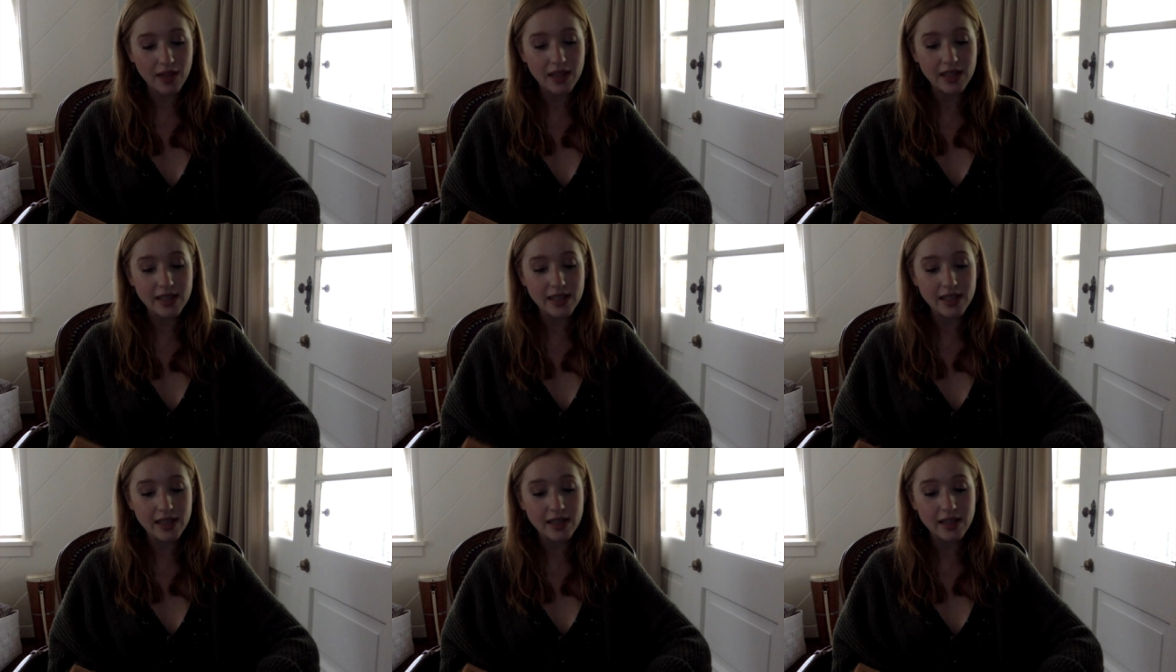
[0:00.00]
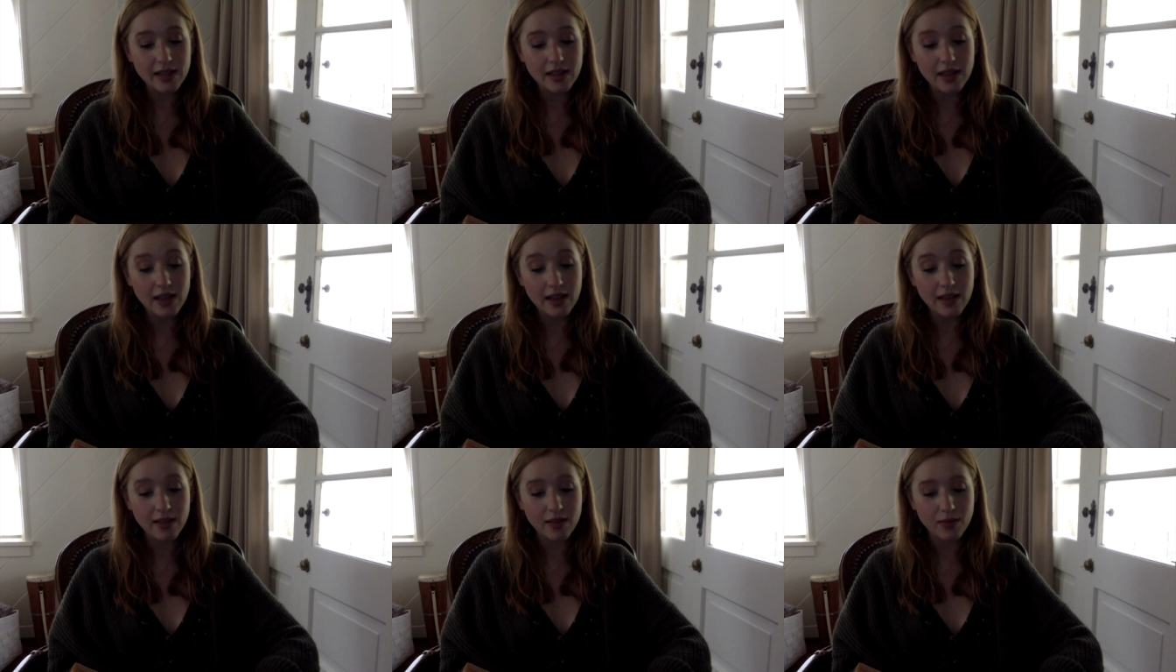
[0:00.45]
and in
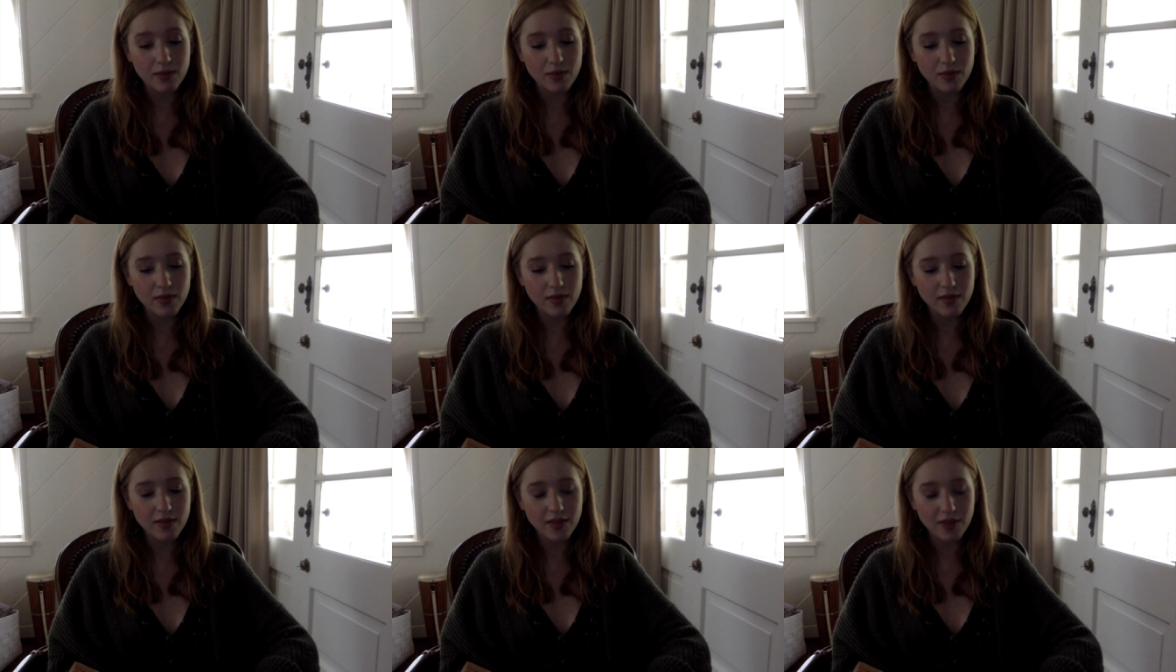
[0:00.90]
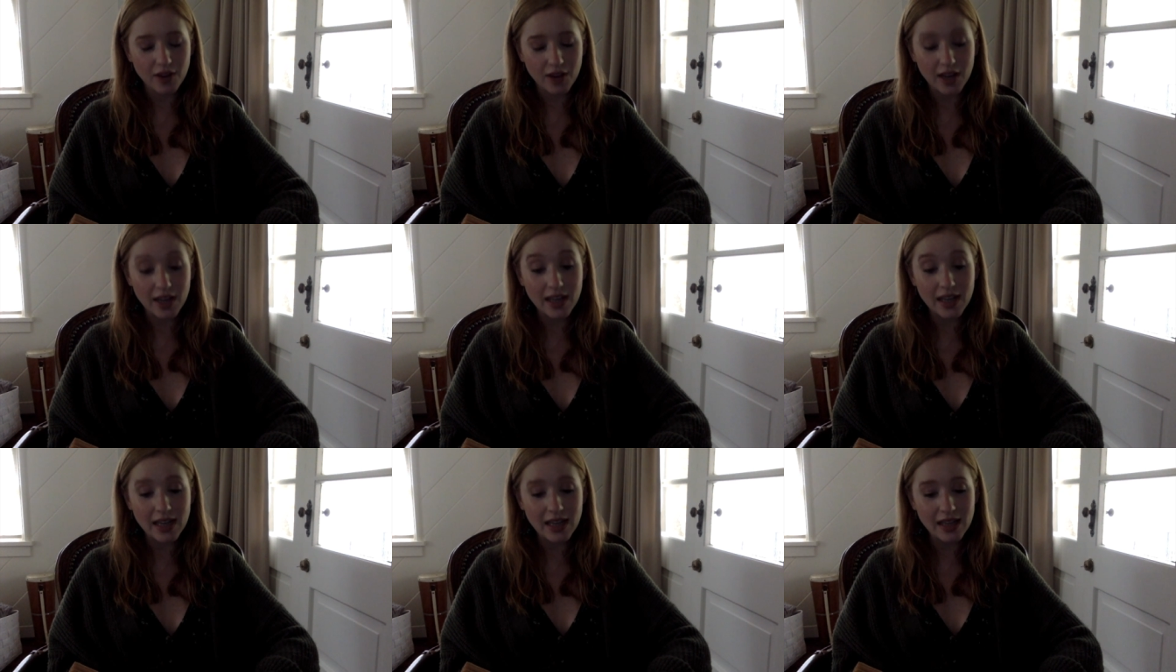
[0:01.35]
his sorry,
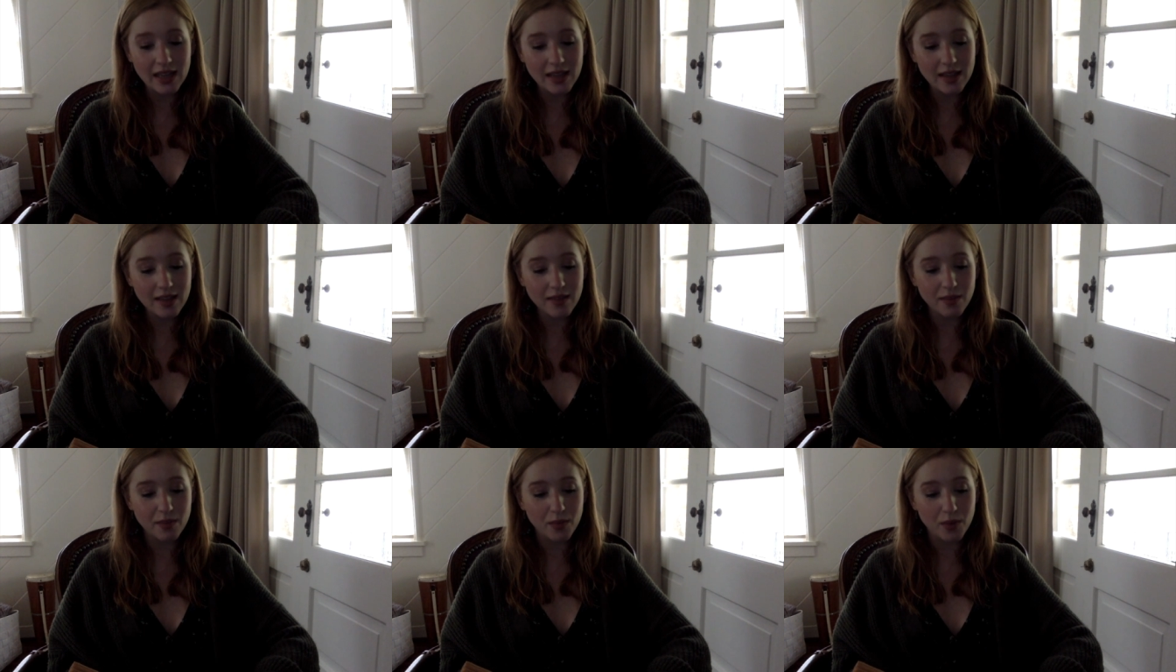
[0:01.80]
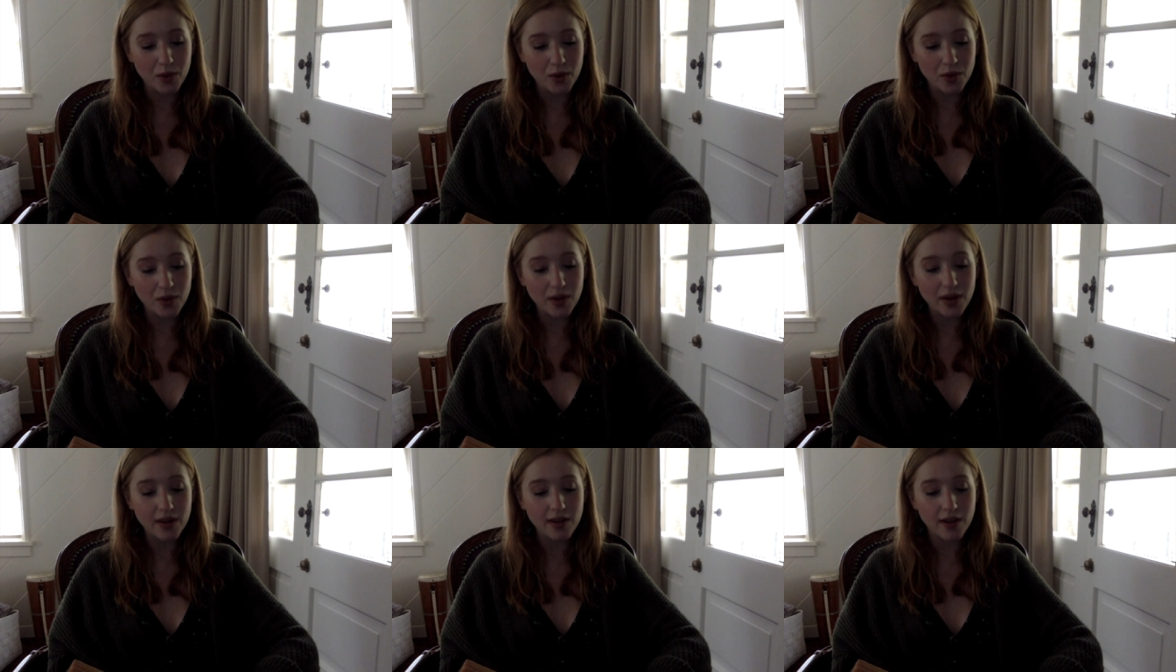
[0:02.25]
and in this
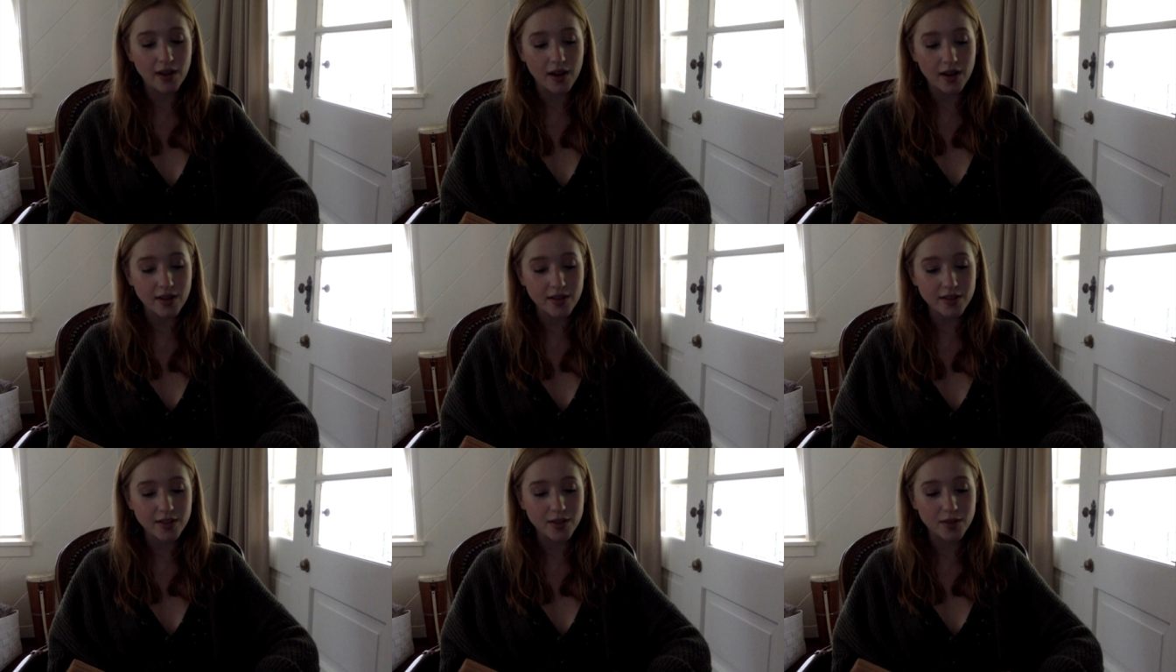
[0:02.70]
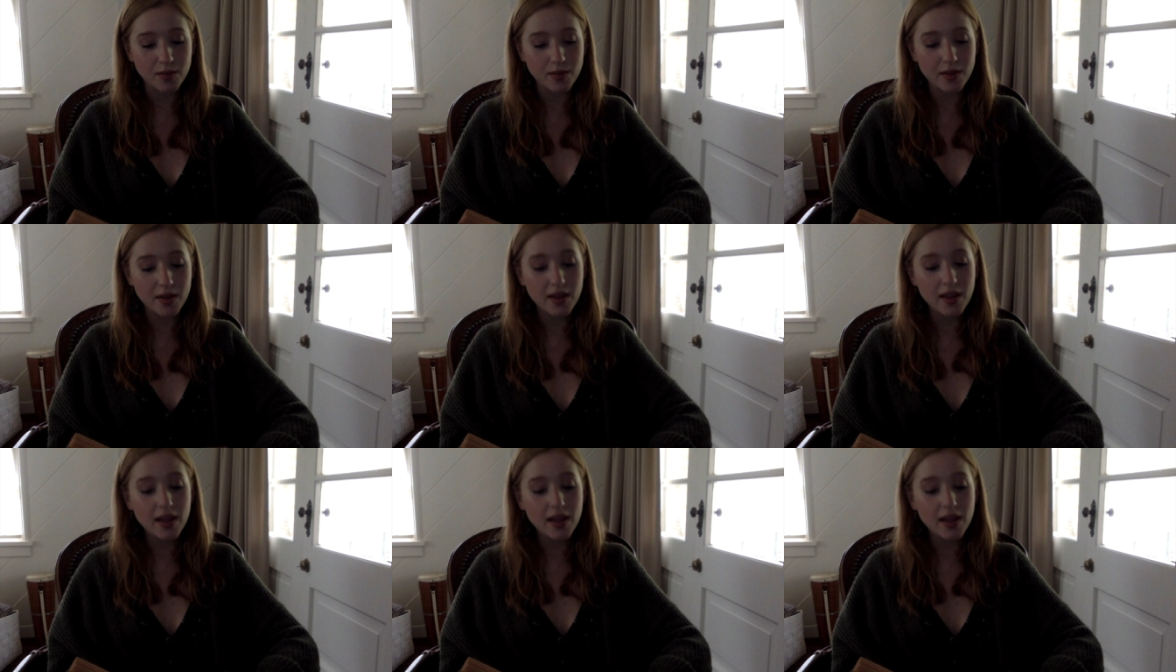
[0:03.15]
mood and costume,